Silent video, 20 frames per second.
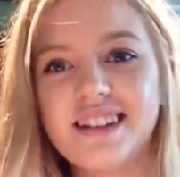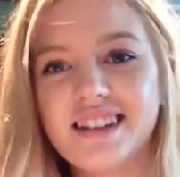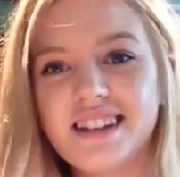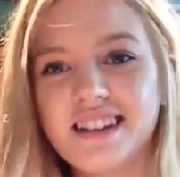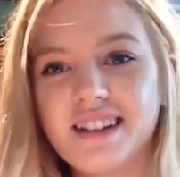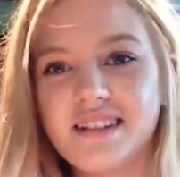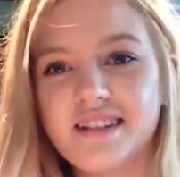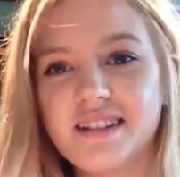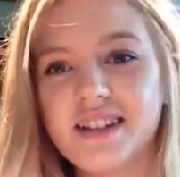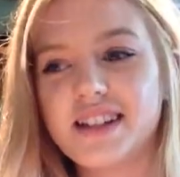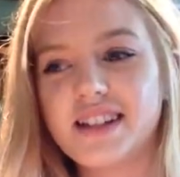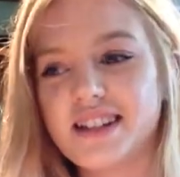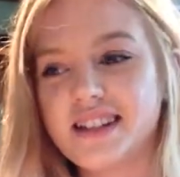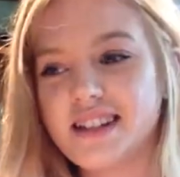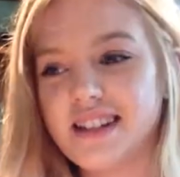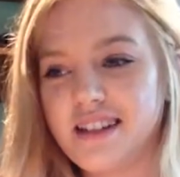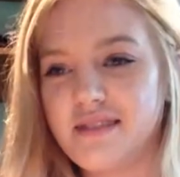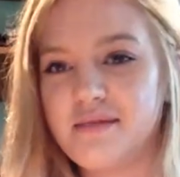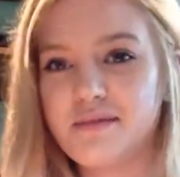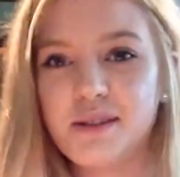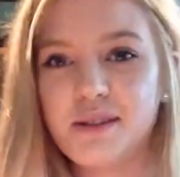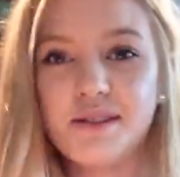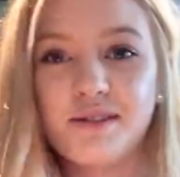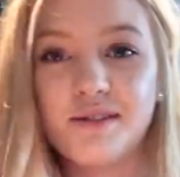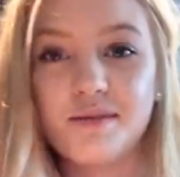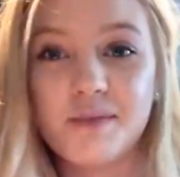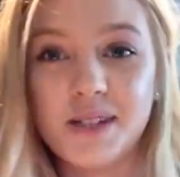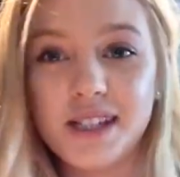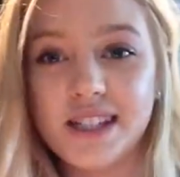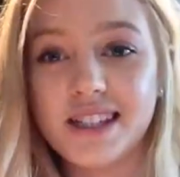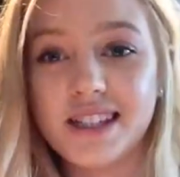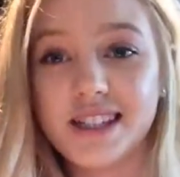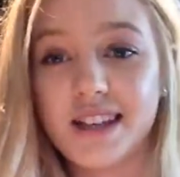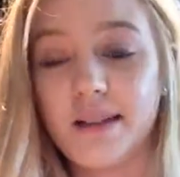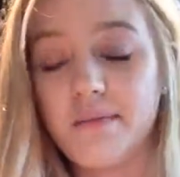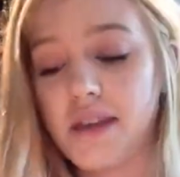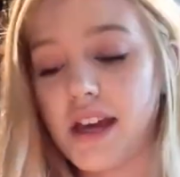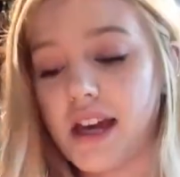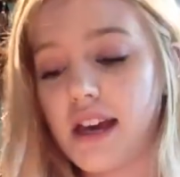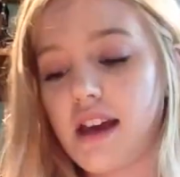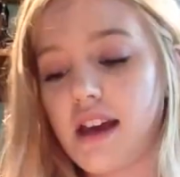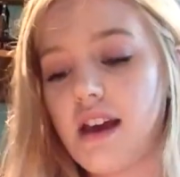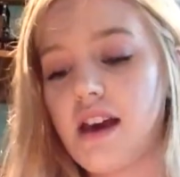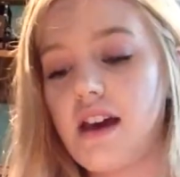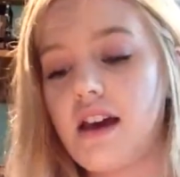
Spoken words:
you know, it doesn't give proof, but it's something.